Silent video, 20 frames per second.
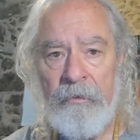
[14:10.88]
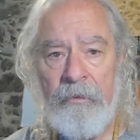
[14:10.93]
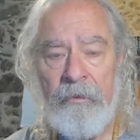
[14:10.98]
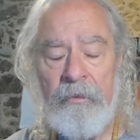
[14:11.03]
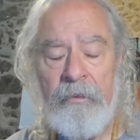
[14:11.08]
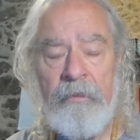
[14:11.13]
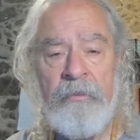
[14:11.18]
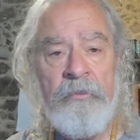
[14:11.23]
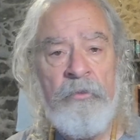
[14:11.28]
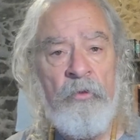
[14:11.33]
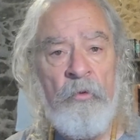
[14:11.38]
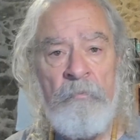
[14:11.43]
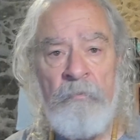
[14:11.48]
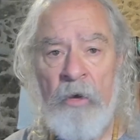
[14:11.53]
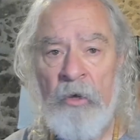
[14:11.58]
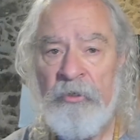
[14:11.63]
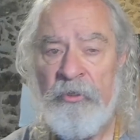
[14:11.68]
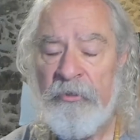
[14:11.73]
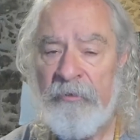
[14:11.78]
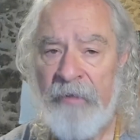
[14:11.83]
It's too
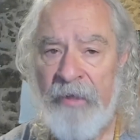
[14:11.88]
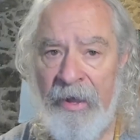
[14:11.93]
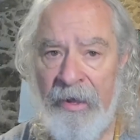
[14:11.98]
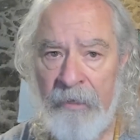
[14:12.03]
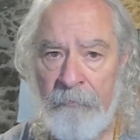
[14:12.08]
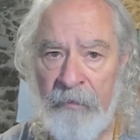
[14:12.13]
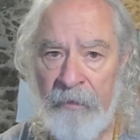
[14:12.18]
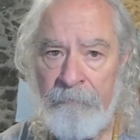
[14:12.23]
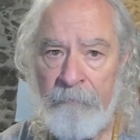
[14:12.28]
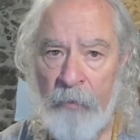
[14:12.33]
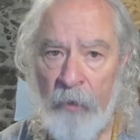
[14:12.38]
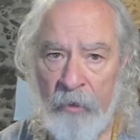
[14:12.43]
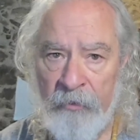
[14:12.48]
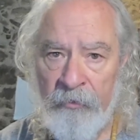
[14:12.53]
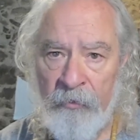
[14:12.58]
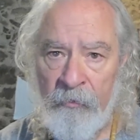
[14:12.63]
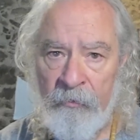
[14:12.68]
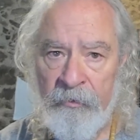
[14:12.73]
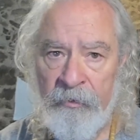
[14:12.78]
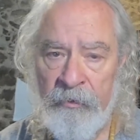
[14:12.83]
much time in
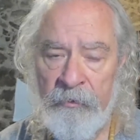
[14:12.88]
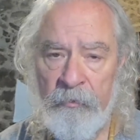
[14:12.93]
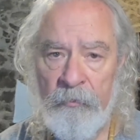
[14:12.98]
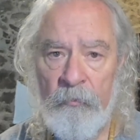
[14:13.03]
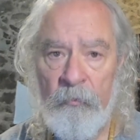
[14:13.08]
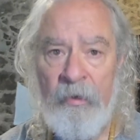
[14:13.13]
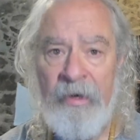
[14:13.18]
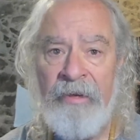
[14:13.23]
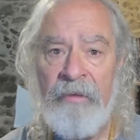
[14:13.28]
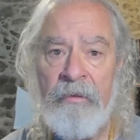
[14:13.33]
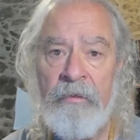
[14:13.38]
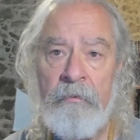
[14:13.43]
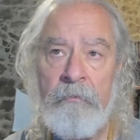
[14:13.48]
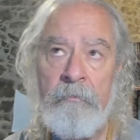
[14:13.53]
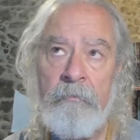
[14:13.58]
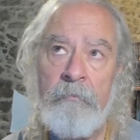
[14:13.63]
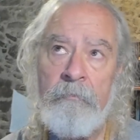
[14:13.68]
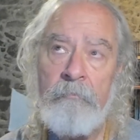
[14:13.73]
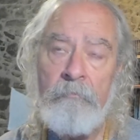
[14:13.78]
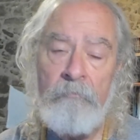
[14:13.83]
Brussels. We need
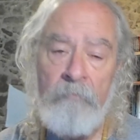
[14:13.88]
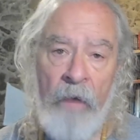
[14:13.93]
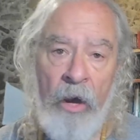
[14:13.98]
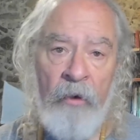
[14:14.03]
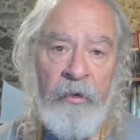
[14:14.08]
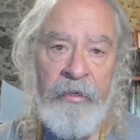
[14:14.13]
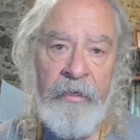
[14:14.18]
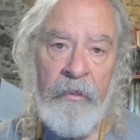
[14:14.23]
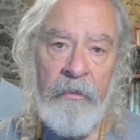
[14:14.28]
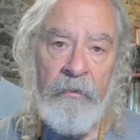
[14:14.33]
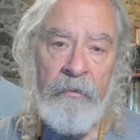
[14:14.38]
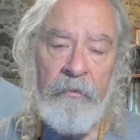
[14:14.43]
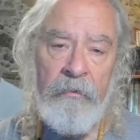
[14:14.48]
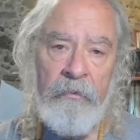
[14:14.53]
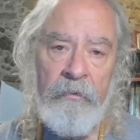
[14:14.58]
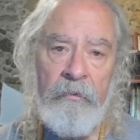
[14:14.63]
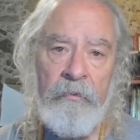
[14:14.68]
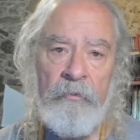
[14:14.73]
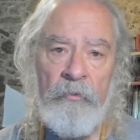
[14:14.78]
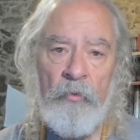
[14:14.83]
money
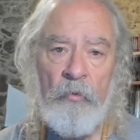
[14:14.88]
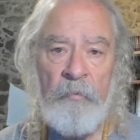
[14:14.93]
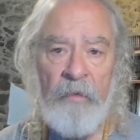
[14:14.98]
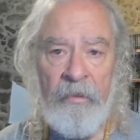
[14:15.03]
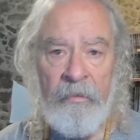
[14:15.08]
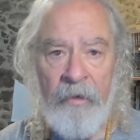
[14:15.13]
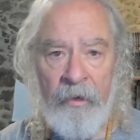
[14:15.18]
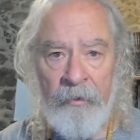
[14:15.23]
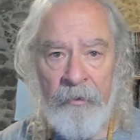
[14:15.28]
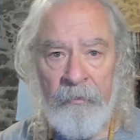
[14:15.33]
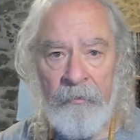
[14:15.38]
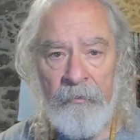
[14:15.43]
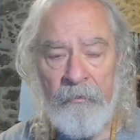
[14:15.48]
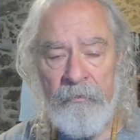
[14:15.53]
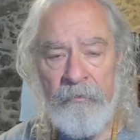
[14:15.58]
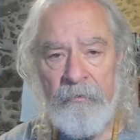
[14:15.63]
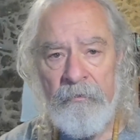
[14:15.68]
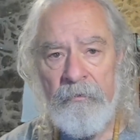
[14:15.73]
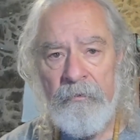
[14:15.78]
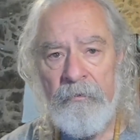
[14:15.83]
to be there
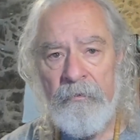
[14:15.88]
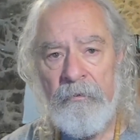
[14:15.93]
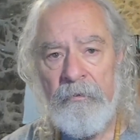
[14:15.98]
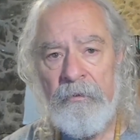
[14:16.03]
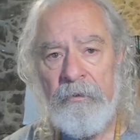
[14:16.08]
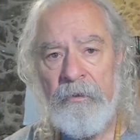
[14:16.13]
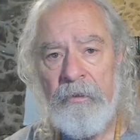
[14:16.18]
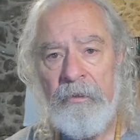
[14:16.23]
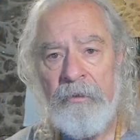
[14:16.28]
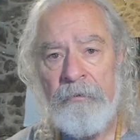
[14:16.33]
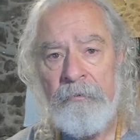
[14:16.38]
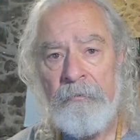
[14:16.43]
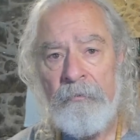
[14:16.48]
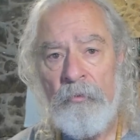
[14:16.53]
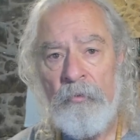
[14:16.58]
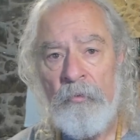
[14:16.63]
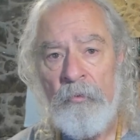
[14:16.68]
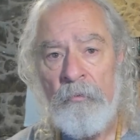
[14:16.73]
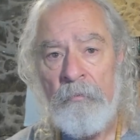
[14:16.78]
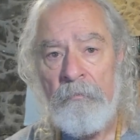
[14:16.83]
and
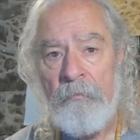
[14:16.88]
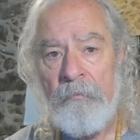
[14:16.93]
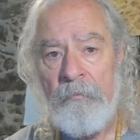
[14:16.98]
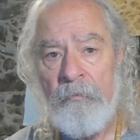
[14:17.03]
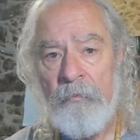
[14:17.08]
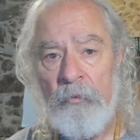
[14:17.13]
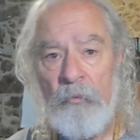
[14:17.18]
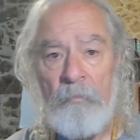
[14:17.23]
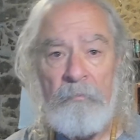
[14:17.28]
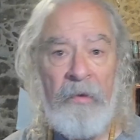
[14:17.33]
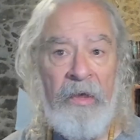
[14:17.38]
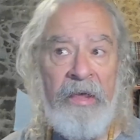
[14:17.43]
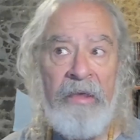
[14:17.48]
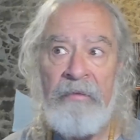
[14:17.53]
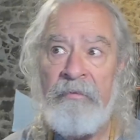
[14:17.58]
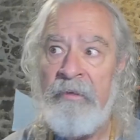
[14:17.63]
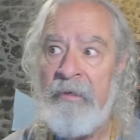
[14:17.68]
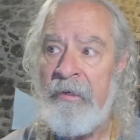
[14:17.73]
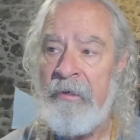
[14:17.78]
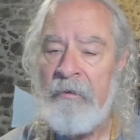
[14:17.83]
to pay
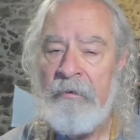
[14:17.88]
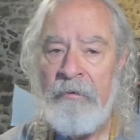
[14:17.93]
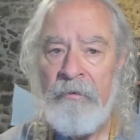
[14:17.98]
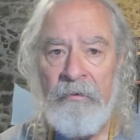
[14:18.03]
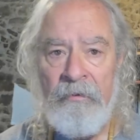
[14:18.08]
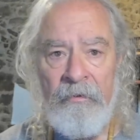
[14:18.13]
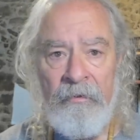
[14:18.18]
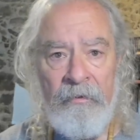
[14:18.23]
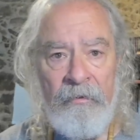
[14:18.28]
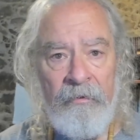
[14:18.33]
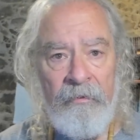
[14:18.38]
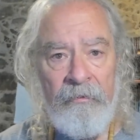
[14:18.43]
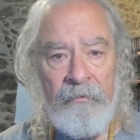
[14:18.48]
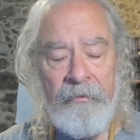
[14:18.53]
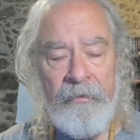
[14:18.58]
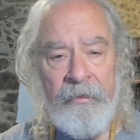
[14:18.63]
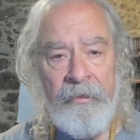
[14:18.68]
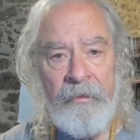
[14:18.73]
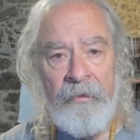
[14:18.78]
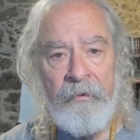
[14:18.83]

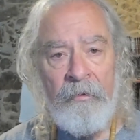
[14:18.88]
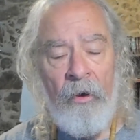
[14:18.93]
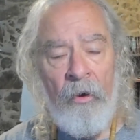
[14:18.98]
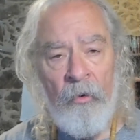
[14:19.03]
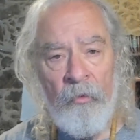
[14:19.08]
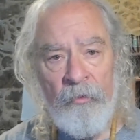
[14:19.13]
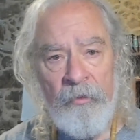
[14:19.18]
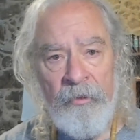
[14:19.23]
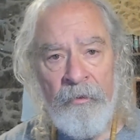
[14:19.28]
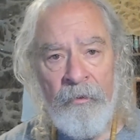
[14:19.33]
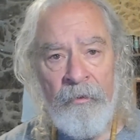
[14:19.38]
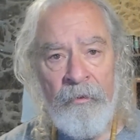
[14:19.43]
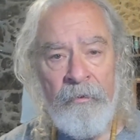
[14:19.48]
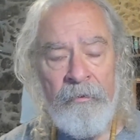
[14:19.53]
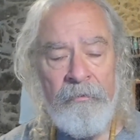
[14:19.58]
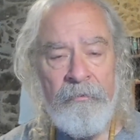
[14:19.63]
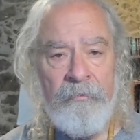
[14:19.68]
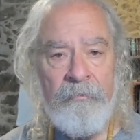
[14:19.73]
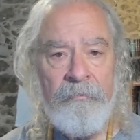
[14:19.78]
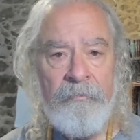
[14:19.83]
the hotel,
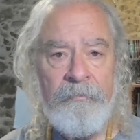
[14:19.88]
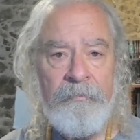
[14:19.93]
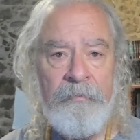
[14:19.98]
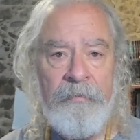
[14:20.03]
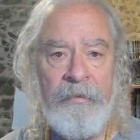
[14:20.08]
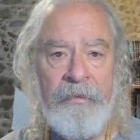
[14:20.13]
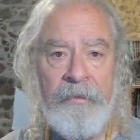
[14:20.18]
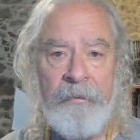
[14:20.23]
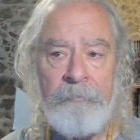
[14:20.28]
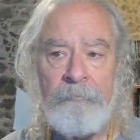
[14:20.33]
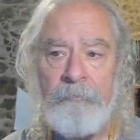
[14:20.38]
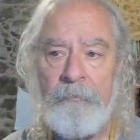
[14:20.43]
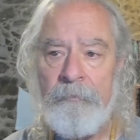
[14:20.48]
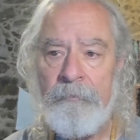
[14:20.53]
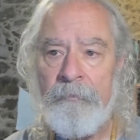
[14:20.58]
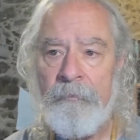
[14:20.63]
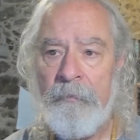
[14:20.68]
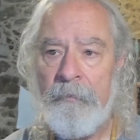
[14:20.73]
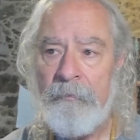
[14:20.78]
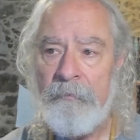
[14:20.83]
the
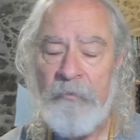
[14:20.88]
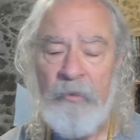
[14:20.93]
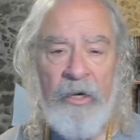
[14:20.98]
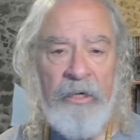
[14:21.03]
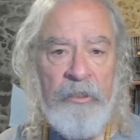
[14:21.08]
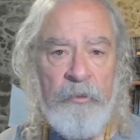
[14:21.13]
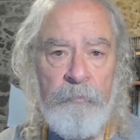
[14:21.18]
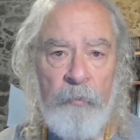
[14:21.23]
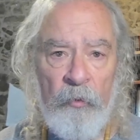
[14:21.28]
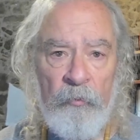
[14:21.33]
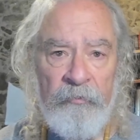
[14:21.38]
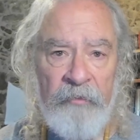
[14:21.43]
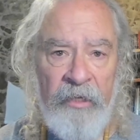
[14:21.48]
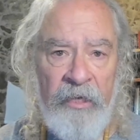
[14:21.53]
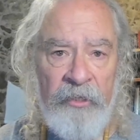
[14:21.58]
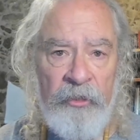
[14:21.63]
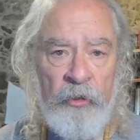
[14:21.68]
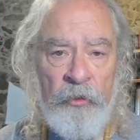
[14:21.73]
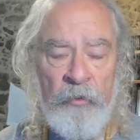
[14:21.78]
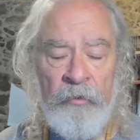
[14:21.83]

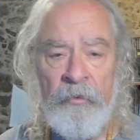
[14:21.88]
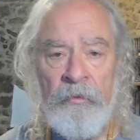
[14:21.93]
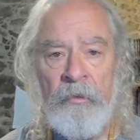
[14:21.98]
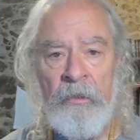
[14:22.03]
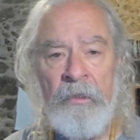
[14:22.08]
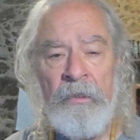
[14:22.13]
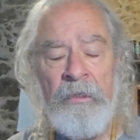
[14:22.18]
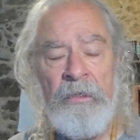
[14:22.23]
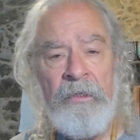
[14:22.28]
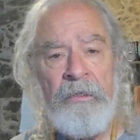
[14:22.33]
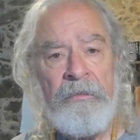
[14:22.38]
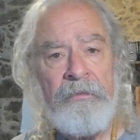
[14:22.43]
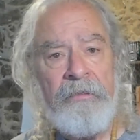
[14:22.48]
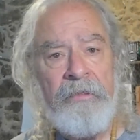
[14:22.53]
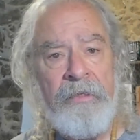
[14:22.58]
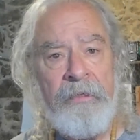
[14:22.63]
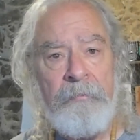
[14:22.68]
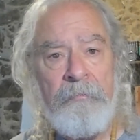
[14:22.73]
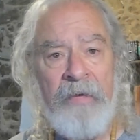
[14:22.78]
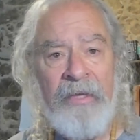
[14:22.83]
transportation, the
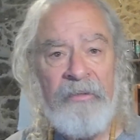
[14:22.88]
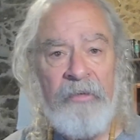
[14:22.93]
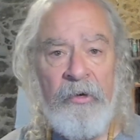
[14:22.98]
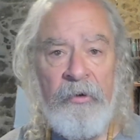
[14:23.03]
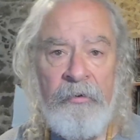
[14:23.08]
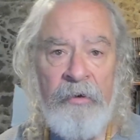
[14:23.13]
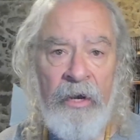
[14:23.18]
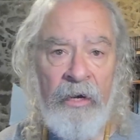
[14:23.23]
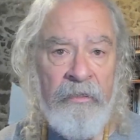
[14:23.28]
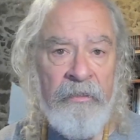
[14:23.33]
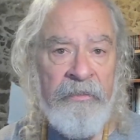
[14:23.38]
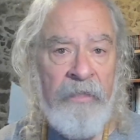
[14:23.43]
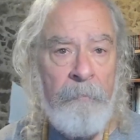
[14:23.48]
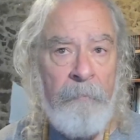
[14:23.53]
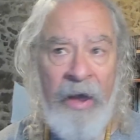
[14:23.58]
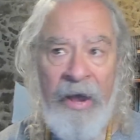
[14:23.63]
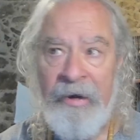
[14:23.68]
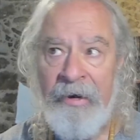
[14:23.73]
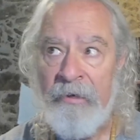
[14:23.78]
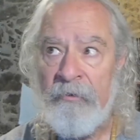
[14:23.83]
materials, the
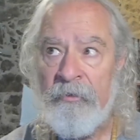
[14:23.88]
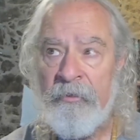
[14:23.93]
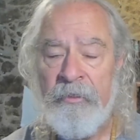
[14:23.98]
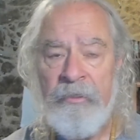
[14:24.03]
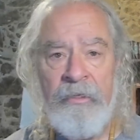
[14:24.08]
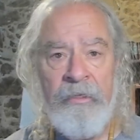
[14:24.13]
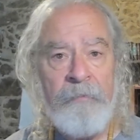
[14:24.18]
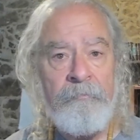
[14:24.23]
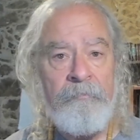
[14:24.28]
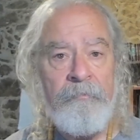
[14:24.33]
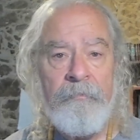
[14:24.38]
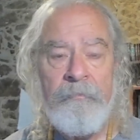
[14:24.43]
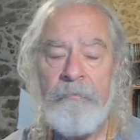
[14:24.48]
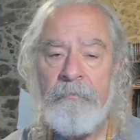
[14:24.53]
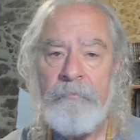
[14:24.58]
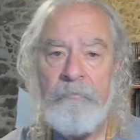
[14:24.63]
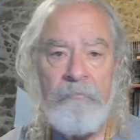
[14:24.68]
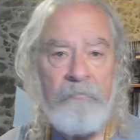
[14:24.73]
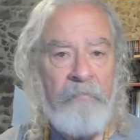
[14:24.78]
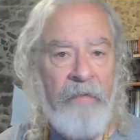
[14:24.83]
banners, the
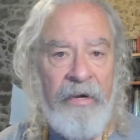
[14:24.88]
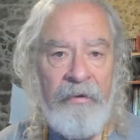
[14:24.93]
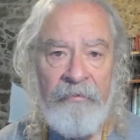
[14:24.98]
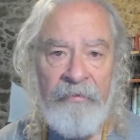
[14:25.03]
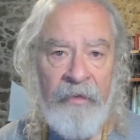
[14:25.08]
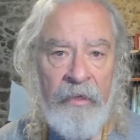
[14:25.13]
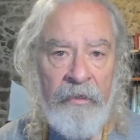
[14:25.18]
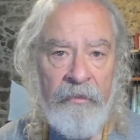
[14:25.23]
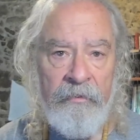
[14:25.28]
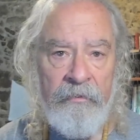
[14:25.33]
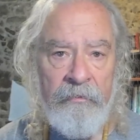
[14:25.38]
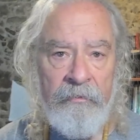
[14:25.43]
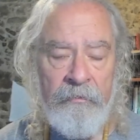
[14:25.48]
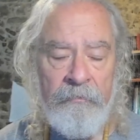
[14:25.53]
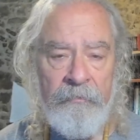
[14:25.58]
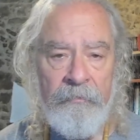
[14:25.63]
many things.